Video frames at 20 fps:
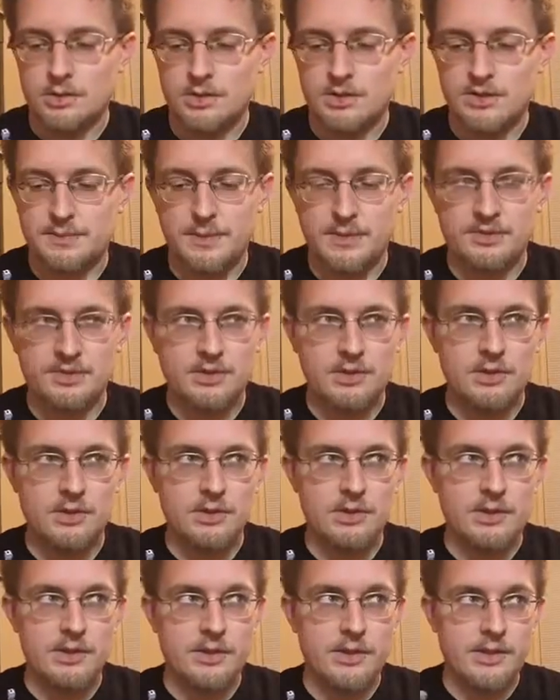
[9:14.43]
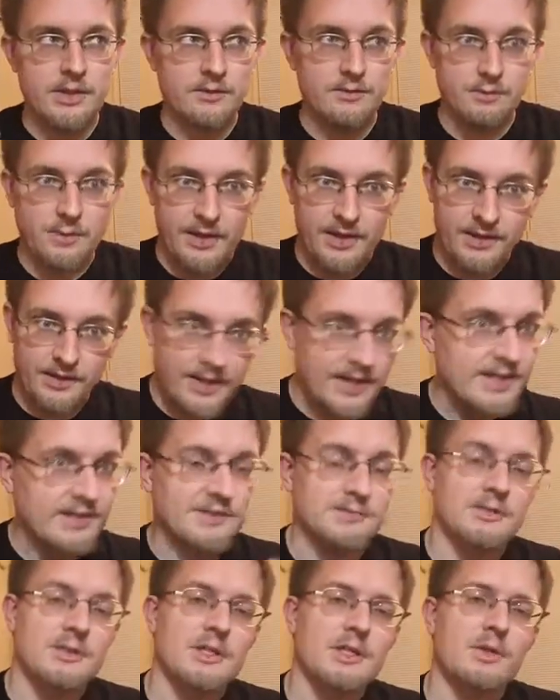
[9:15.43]
Especially in light of my
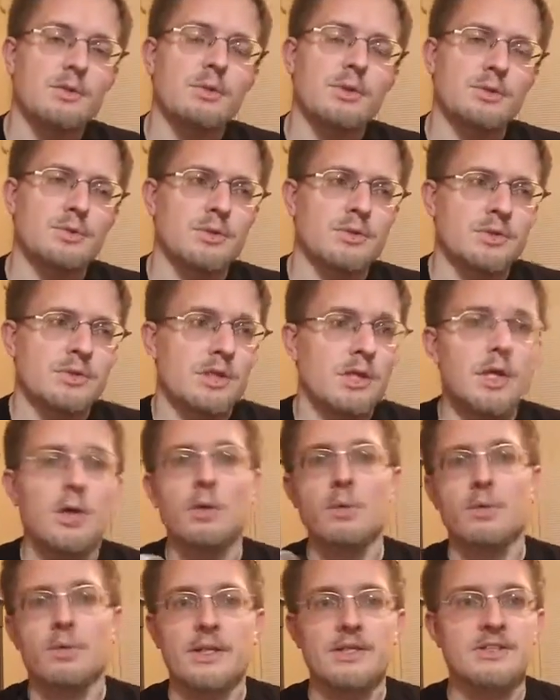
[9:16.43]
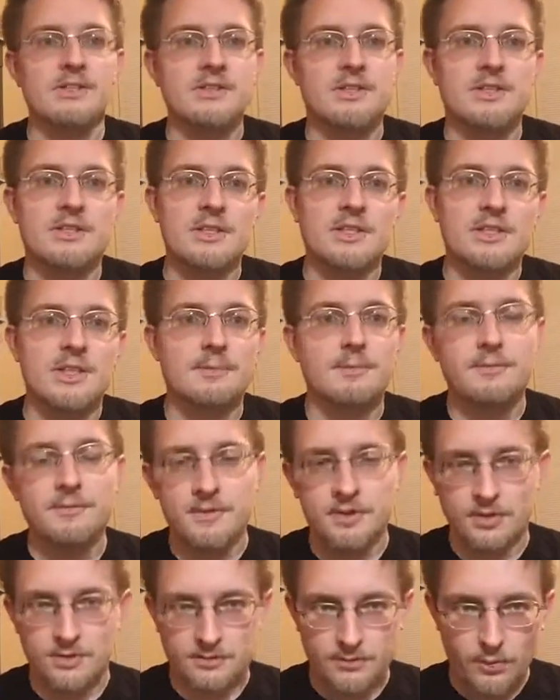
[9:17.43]
last video, which was, oh, let's just accept
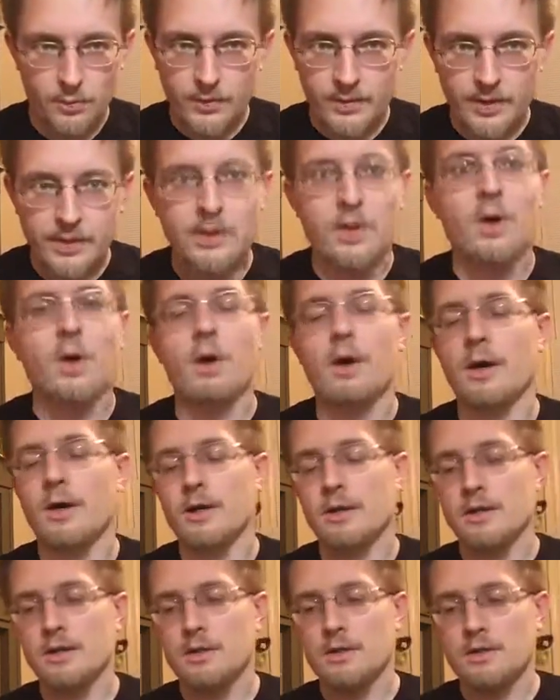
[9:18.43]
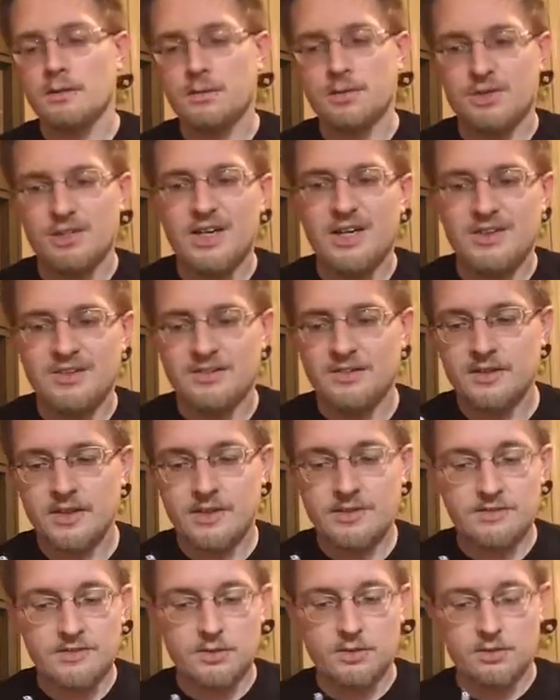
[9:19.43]
figures for what they are. Which, honestly,
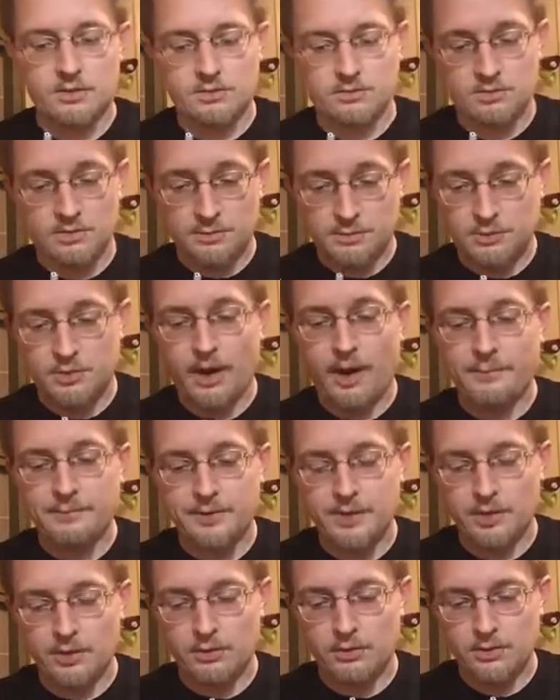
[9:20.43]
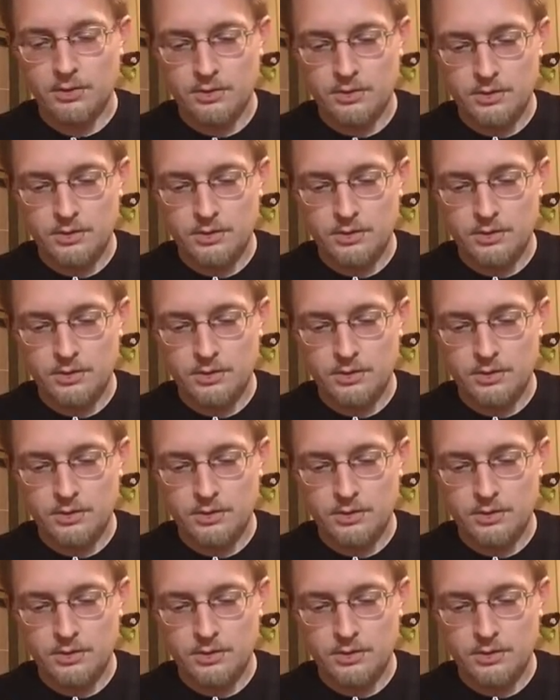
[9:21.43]
I still subscribe to.